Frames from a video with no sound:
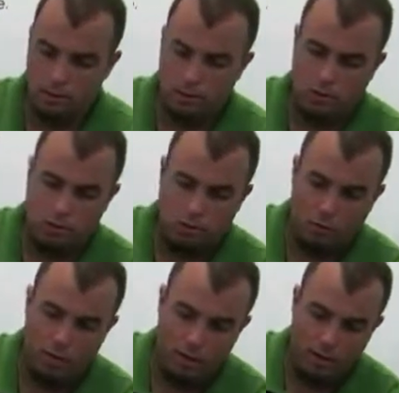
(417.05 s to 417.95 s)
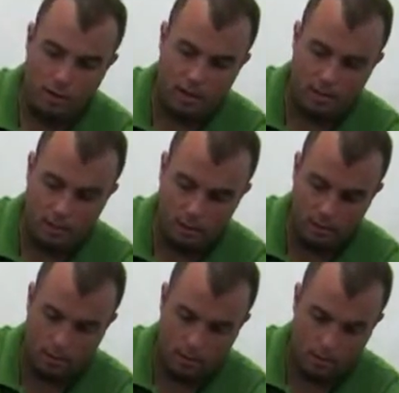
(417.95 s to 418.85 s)
Screw on the
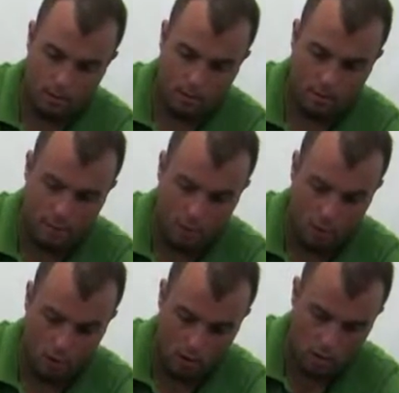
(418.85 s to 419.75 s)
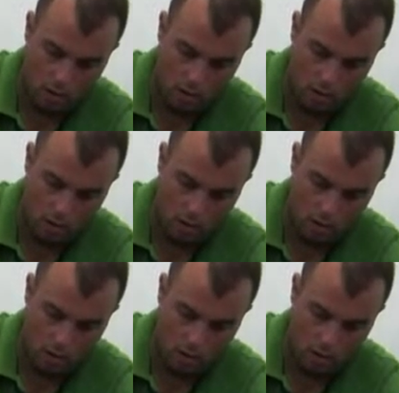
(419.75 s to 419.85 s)
4-blade